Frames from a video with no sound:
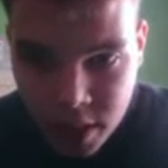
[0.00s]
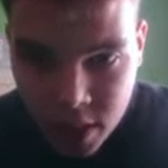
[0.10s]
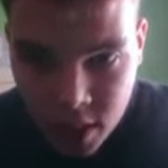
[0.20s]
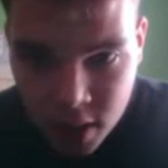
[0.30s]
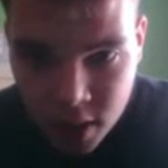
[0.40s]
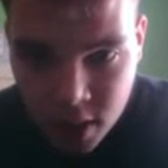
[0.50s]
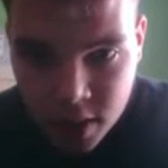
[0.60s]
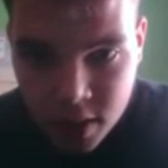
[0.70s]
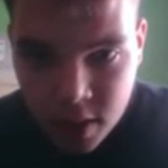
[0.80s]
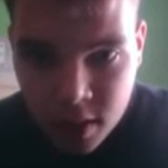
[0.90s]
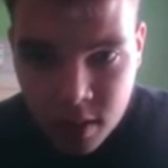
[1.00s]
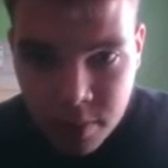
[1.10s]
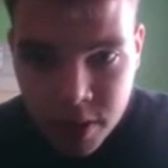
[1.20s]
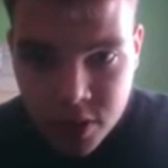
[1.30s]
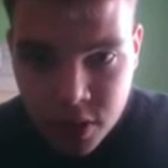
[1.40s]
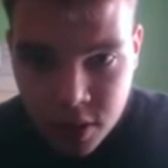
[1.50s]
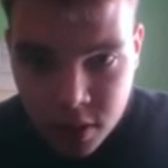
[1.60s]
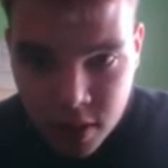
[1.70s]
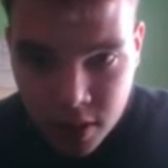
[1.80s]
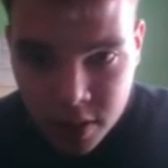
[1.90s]
in the picture
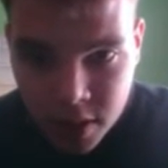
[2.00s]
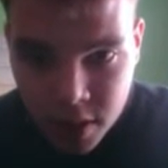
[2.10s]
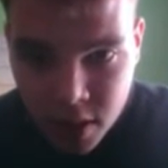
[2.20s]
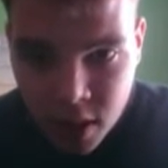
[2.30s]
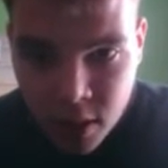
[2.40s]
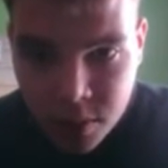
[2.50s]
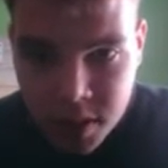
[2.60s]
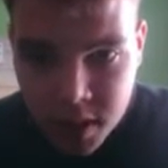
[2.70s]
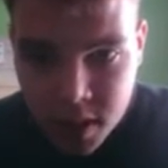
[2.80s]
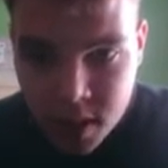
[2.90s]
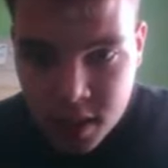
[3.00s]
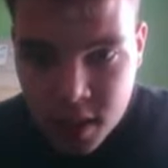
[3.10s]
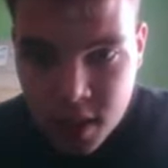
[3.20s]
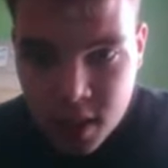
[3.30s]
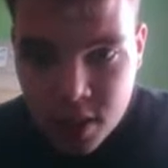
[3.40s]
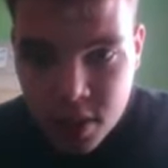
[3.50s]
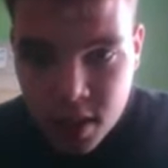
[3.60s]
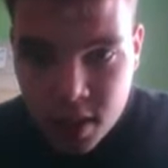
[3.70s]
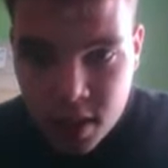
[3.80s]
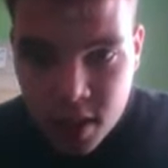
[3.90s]
down here, we see that the T3
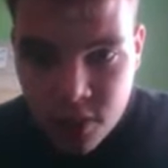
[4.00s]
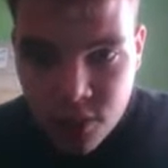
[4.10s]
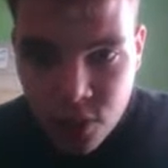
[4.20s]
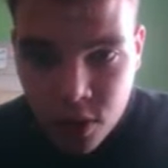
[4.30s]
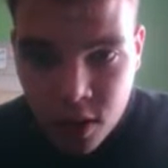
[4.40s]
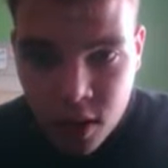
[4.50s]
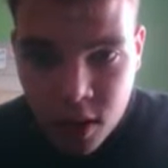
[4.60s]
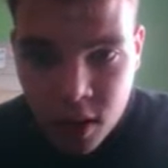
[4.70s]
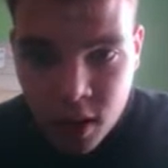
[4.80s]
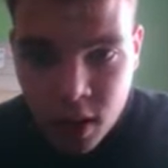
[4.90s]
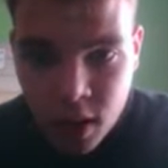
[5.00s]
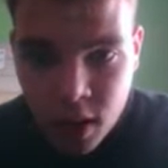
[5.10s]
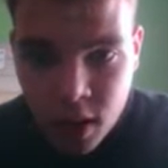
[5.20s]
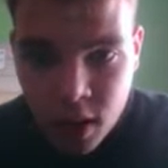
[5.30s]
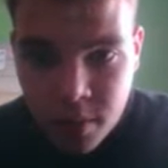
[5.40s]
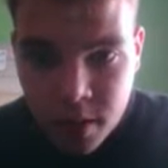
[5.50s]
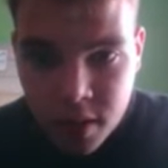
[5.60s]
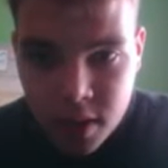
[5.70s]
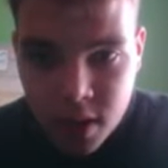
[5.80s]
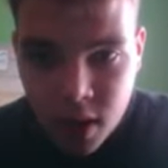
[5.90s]
and the T4
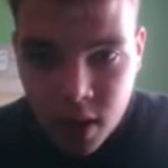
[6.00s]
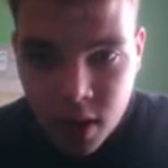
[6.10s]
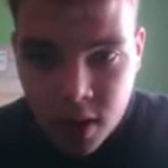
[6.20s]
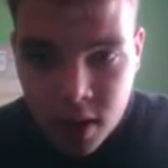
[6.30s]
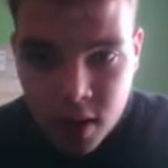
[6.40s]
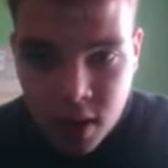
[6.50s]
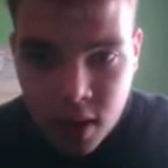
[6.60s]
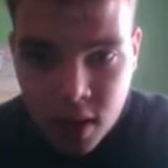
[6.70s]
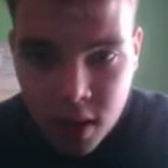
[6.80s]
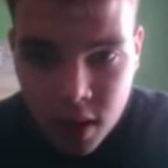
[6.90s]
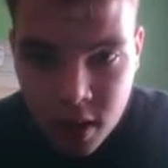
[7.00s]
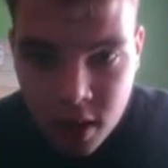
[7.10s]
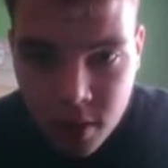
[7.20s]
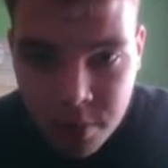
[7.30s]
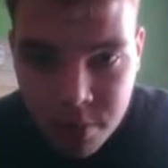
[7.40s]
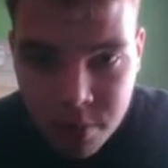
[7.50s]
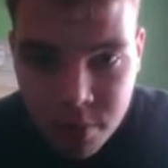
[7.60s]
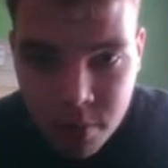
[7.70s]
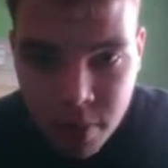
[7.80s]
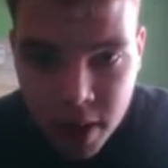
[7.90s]
here are
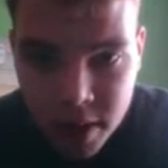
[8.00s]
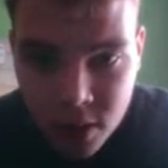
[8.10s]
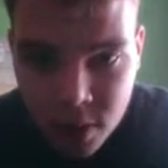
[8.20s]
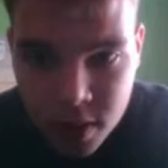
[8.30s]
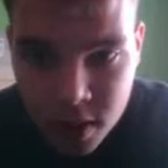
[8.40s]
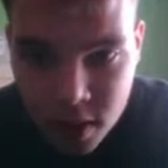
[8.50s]
binding with